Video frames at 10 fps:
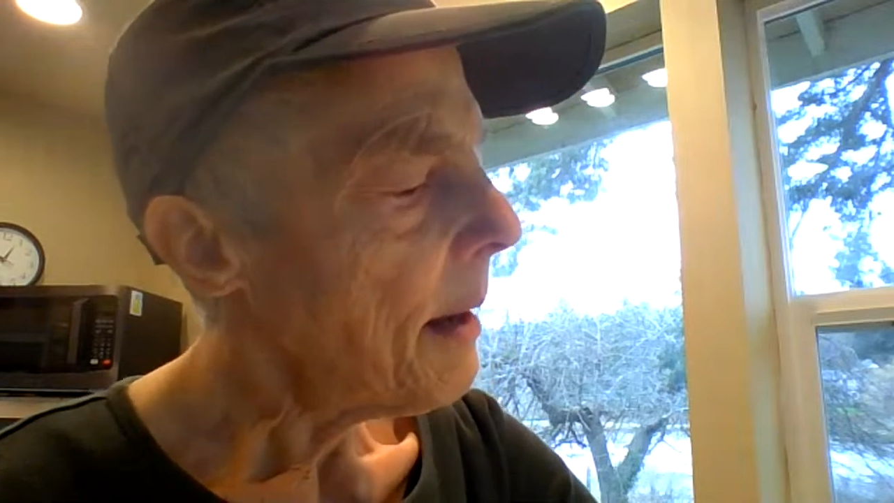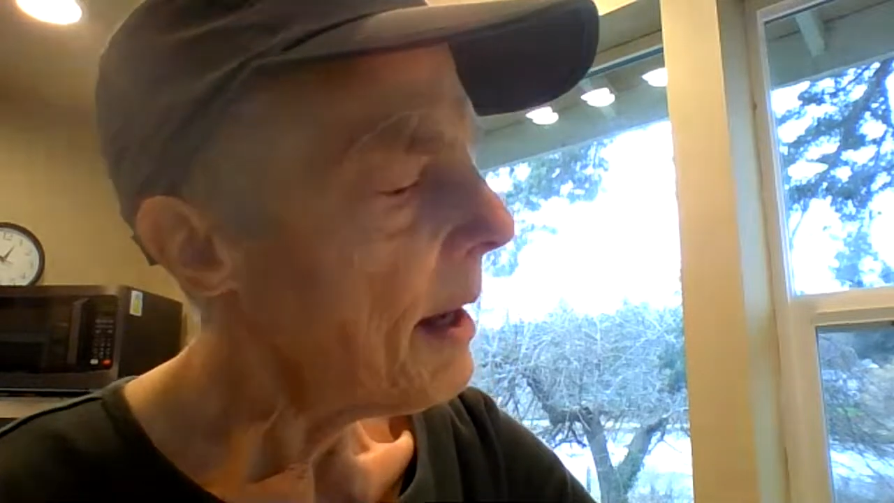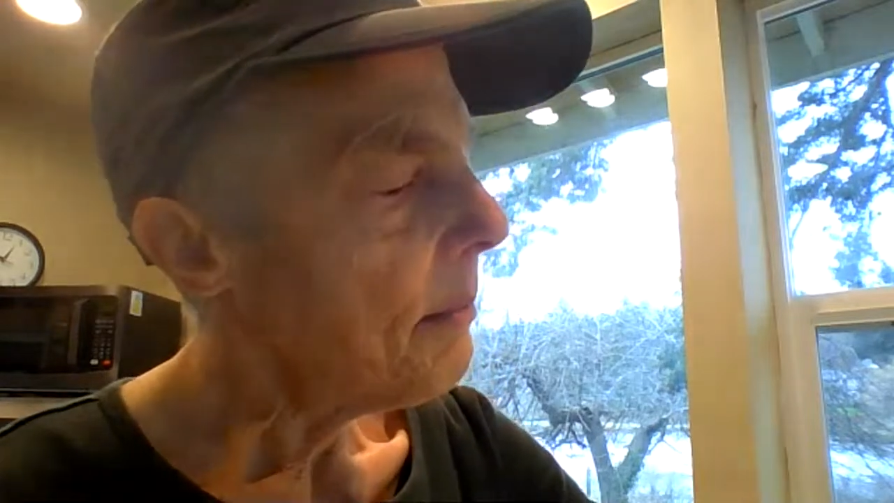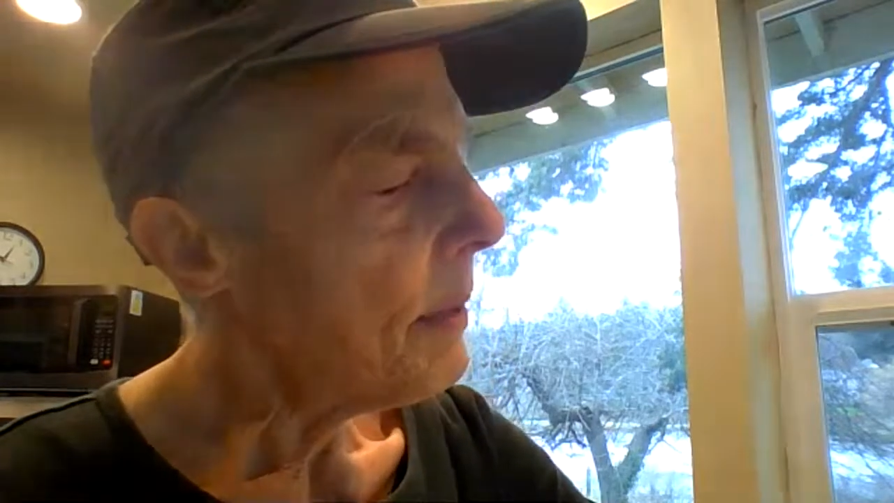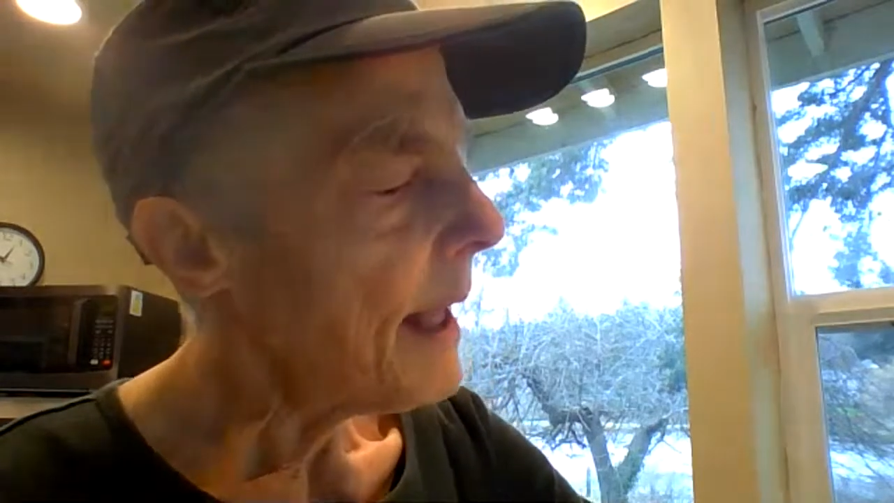
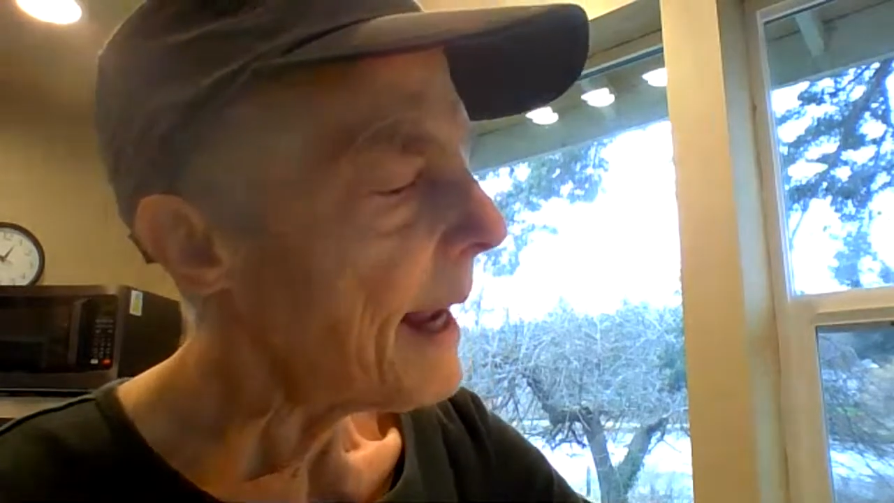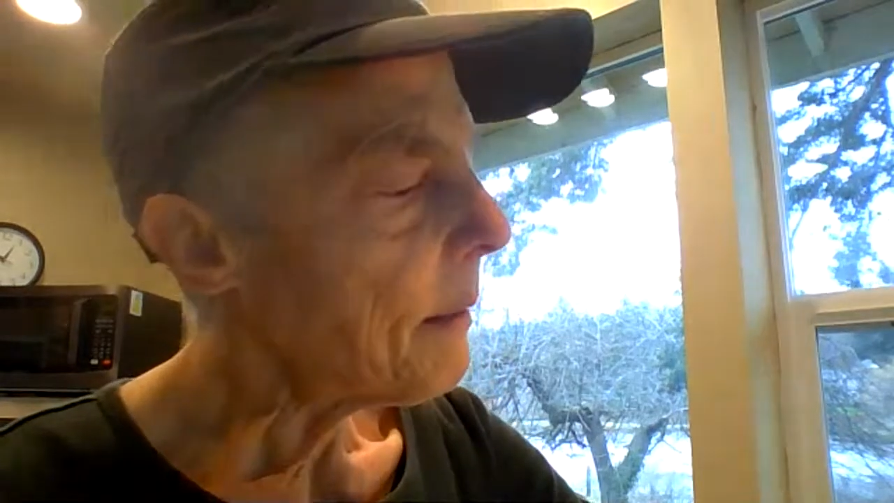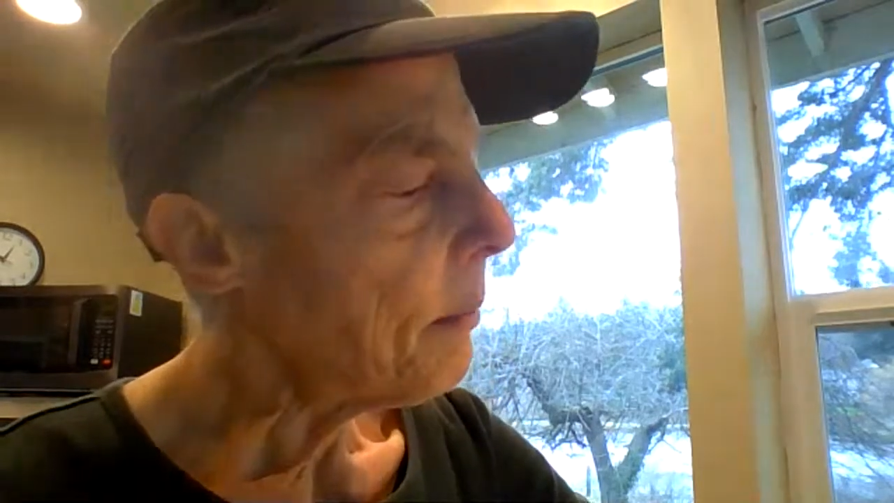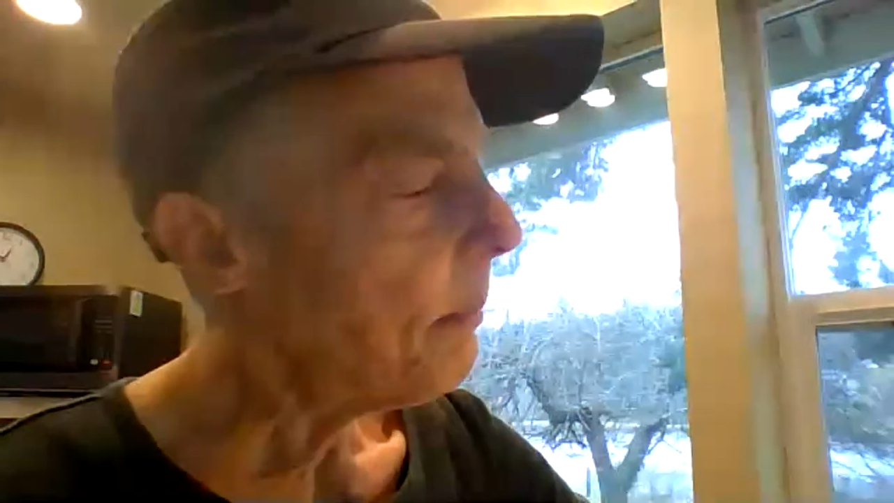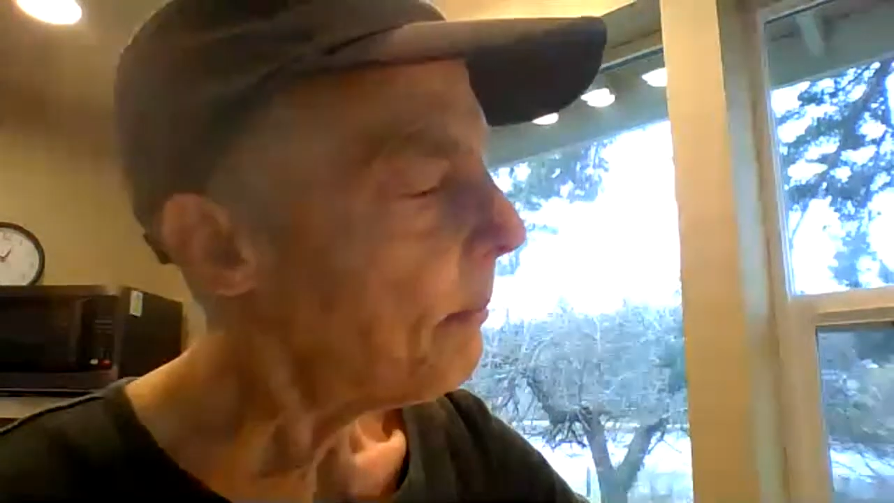and
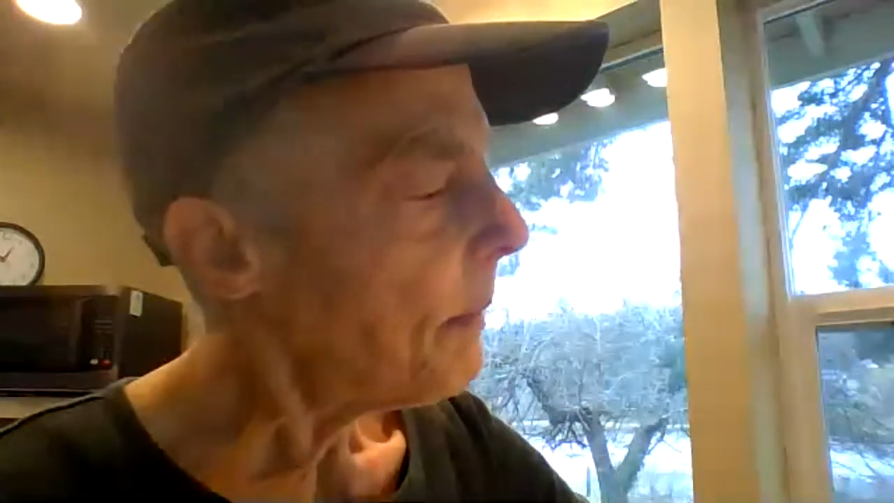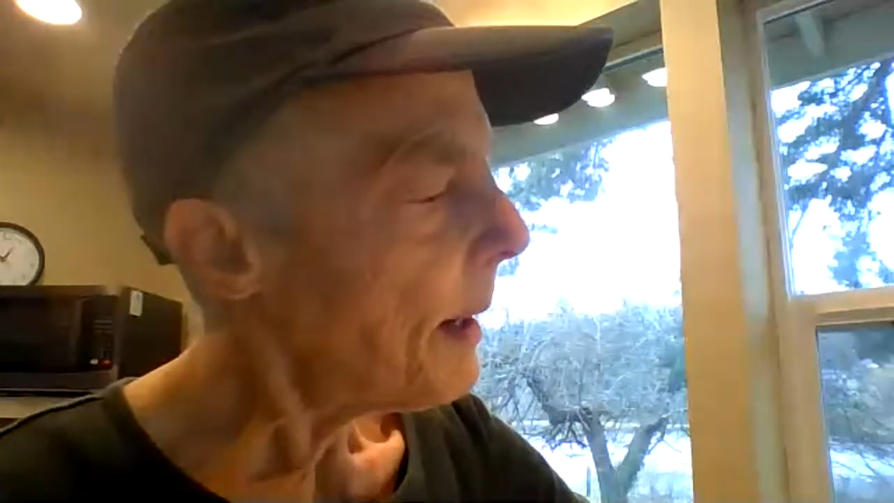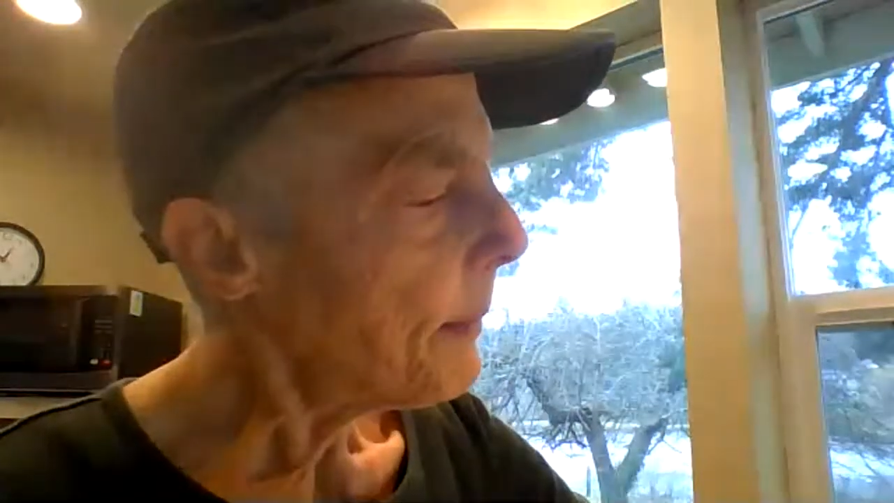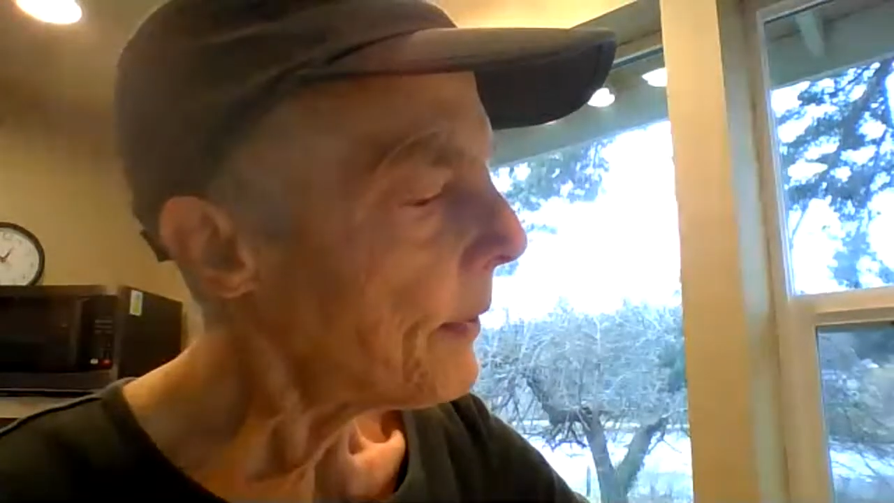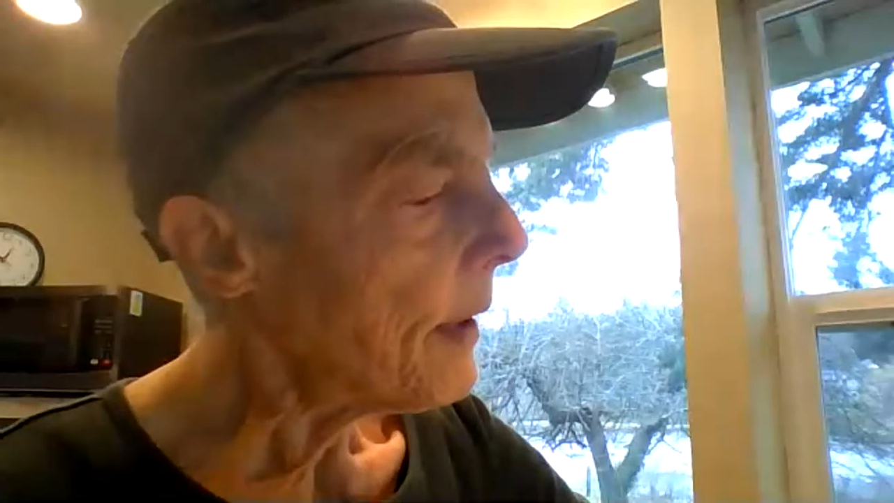black
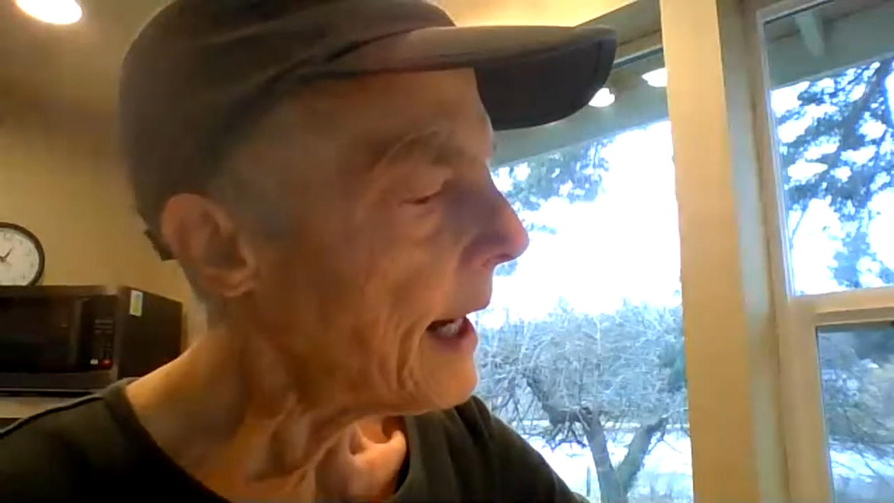pepper.